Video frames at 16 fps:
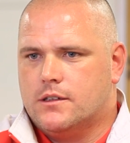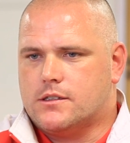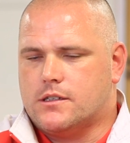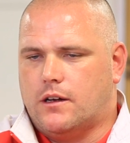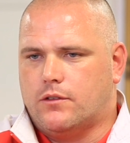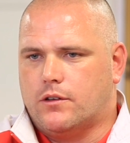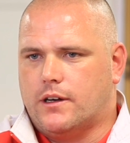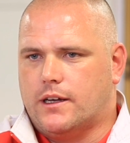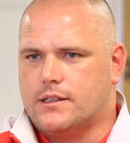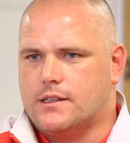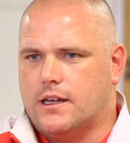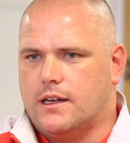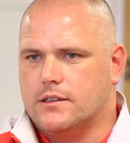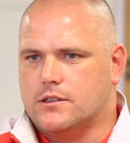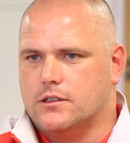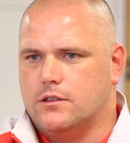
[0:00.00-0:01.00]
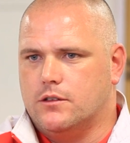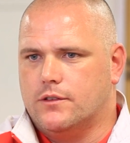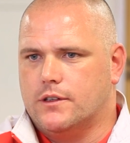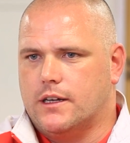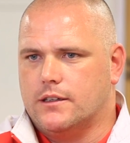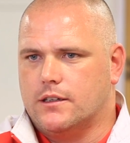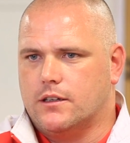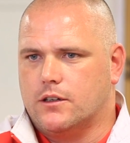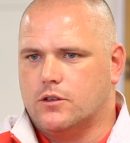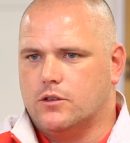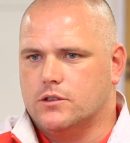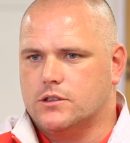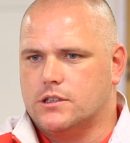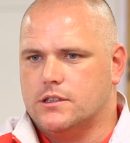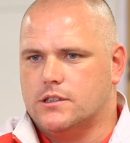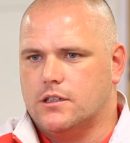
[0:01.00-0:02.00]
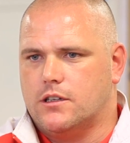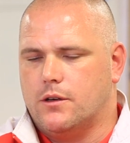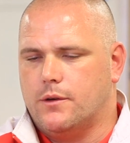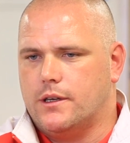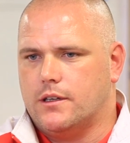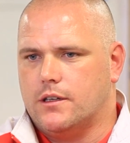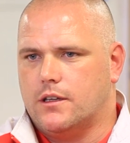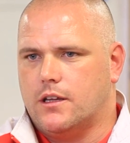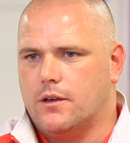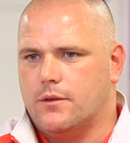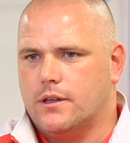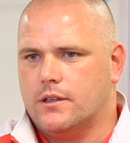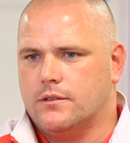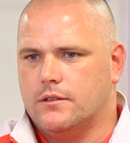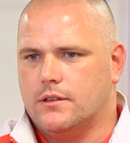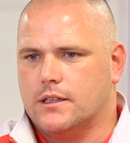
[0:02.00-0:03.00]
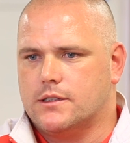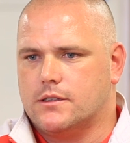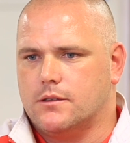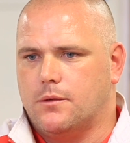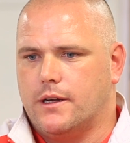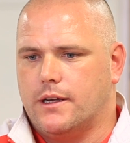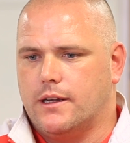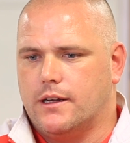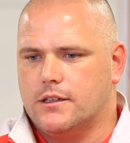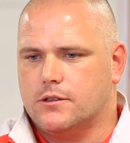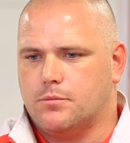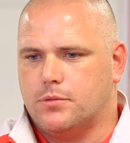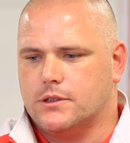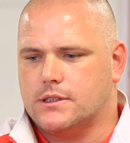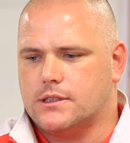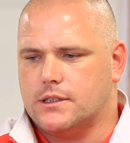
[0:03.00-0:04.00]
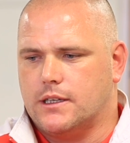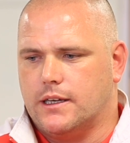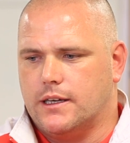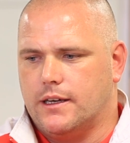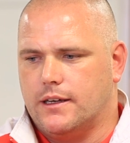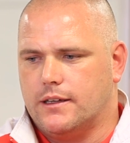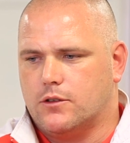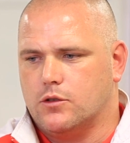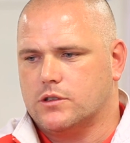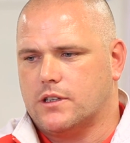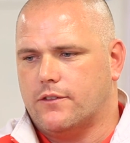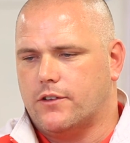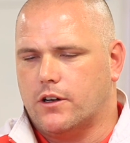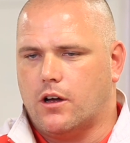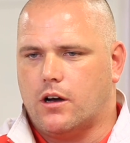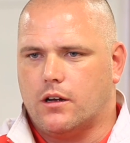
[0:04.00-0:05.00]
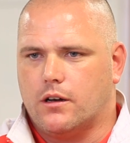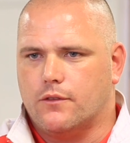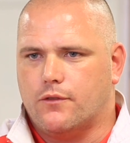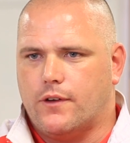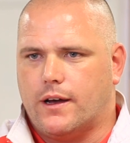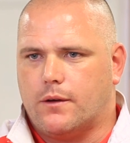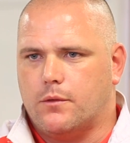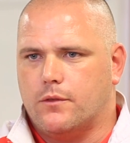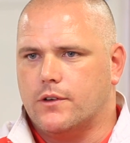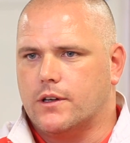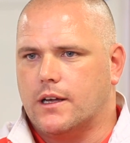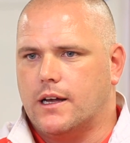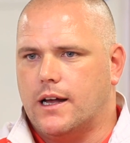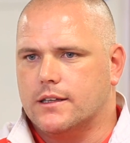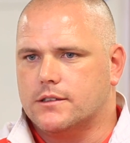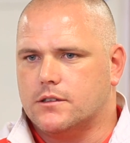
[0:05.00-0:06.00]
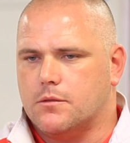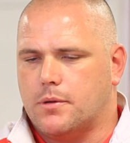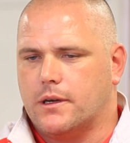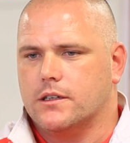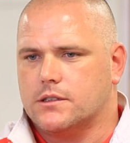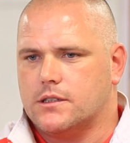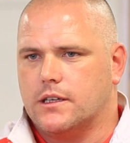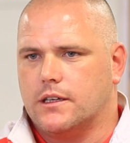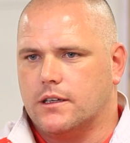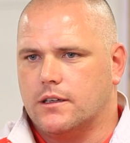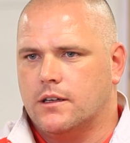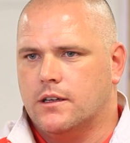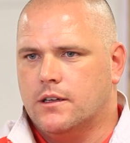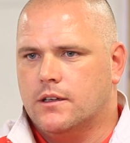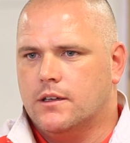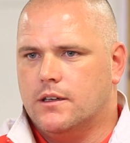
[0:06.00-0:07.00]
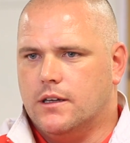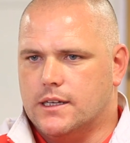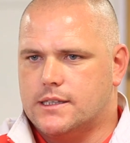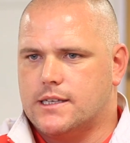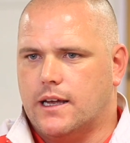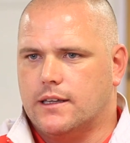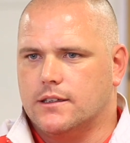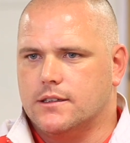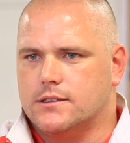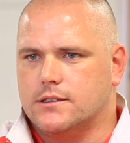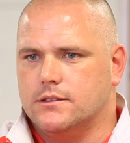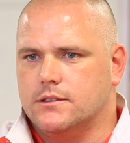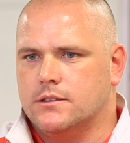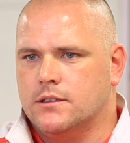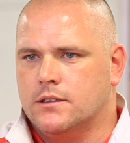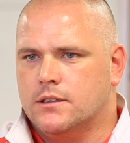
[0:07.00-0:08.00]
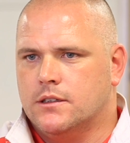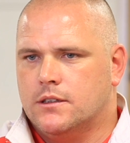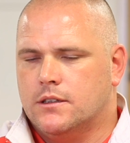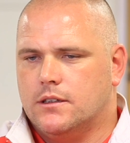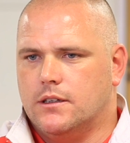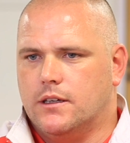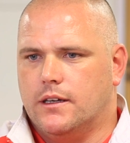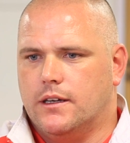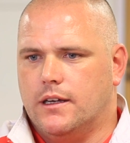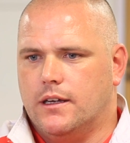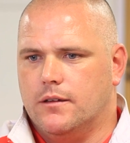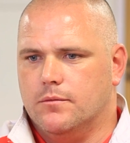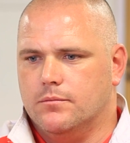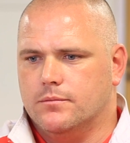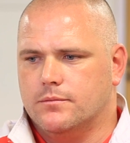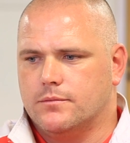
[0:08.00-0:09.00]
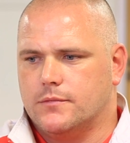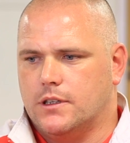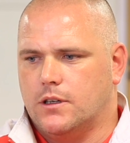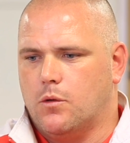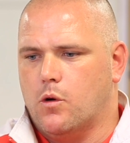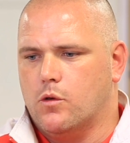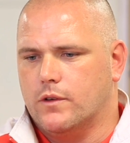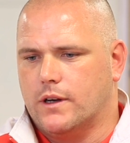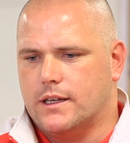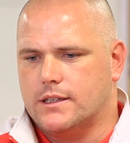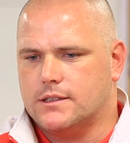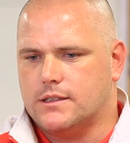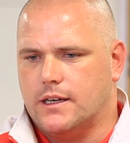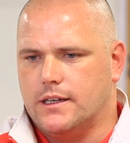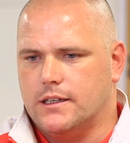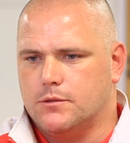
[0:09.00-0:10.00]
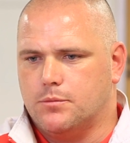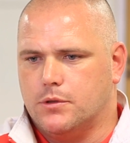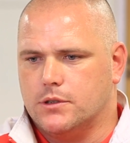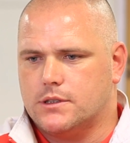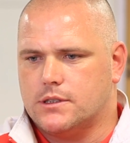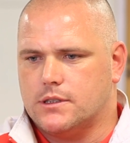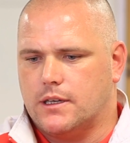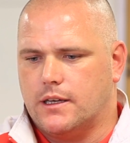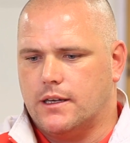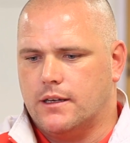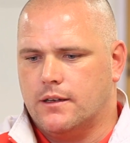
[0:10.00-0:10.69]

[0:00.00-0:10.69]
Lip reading: travel right down to the other end of the country to do it, you do it, and that's the way it is. But it does have a knock-on effect with regards to the biggest thing, attendances, you know, overnight stays. But